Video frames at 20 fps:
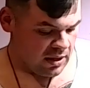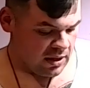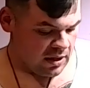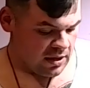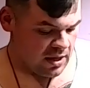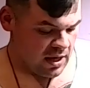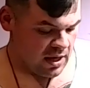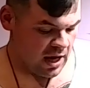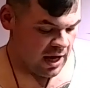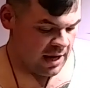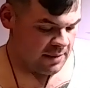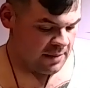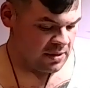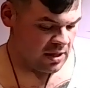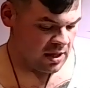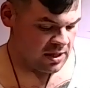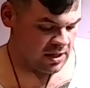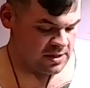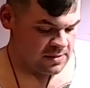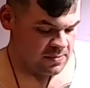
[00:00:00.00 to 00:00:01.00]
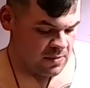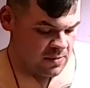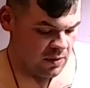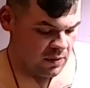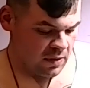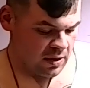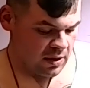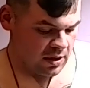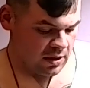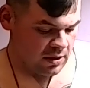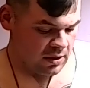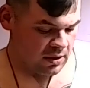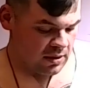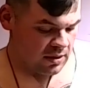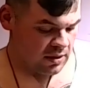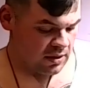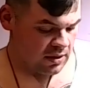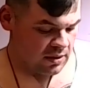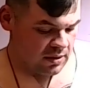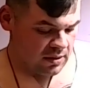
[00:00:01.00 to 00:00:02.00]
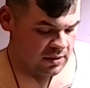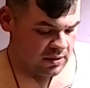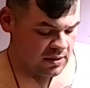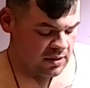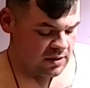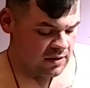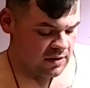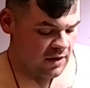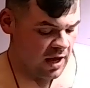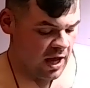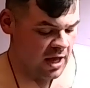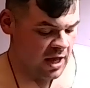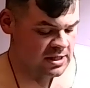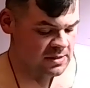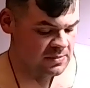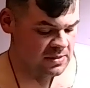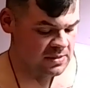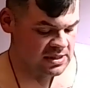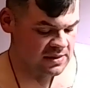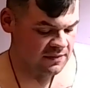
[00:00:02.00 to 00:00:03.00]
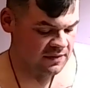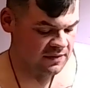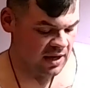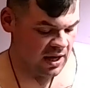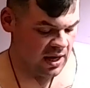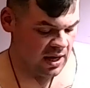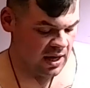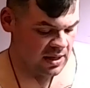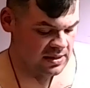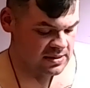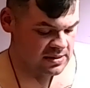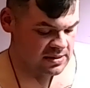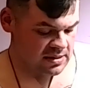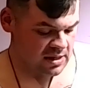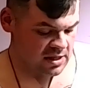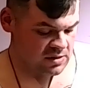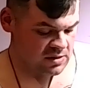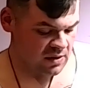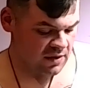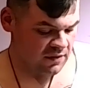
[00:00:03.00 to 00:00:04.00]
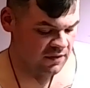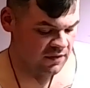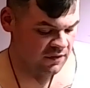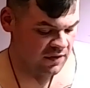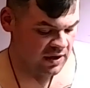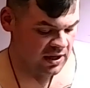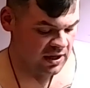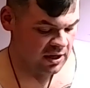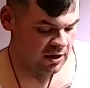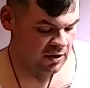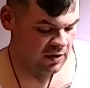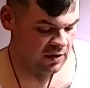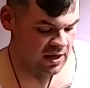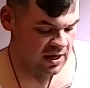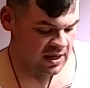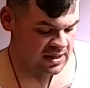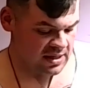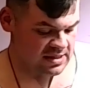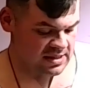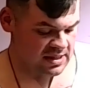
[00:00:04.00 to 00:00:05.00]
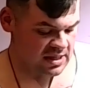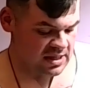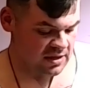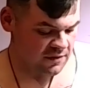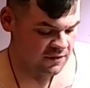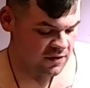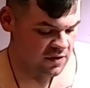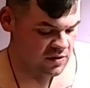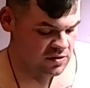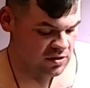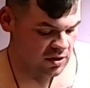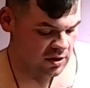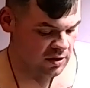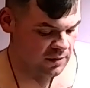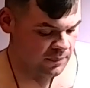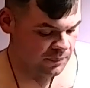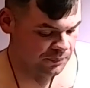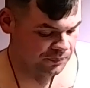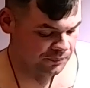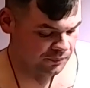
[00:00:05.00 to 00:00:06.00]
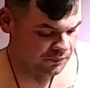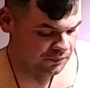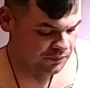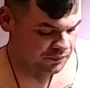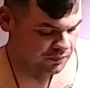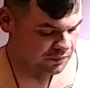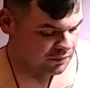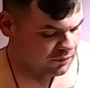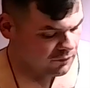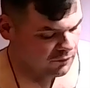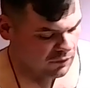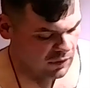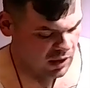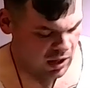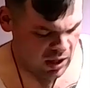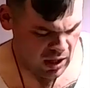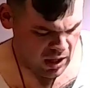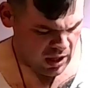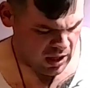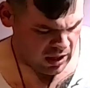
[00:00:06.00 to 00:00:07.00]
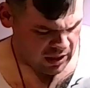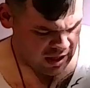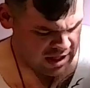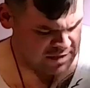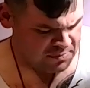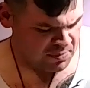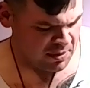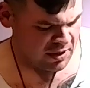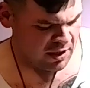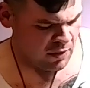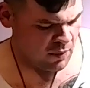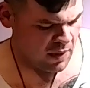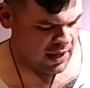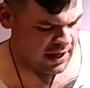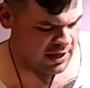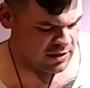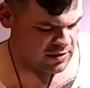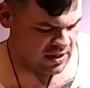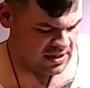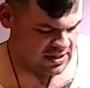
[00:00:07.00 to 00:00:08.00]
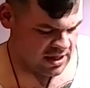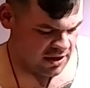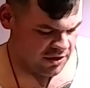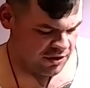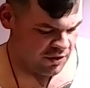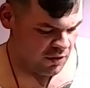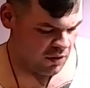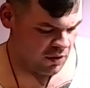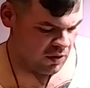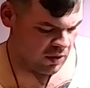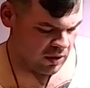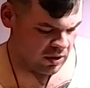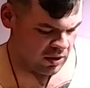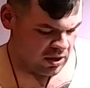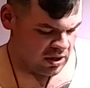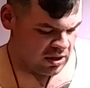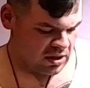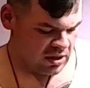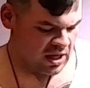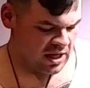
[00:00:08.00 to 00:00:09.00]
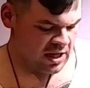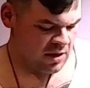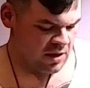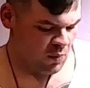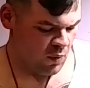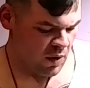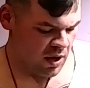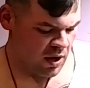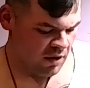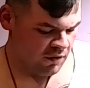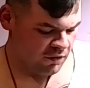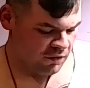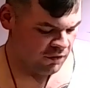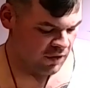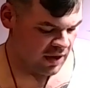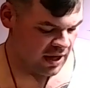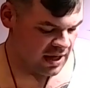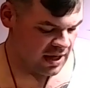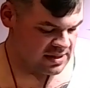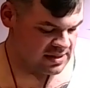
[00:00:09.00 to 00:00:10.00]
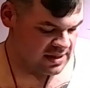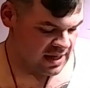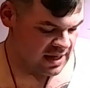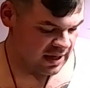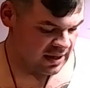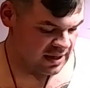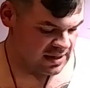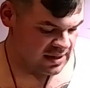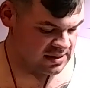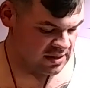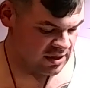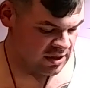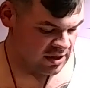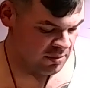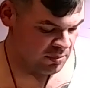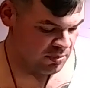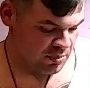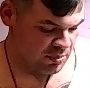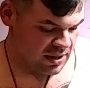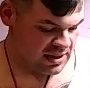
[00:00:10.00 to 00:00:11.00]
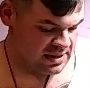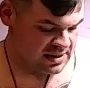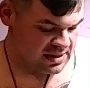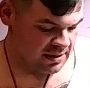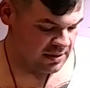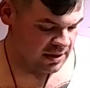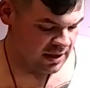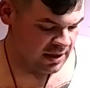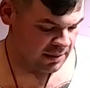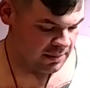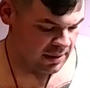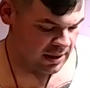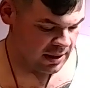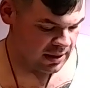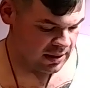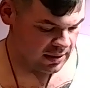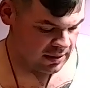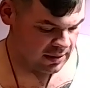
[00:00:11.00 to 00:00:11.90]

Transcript: Then Heimdall spoke, the handsomest of gods. As one of the Vanir, he could see the future. Let's put a wedding dress on Thor. Let him wear Freya's necklace, the Brisingamen.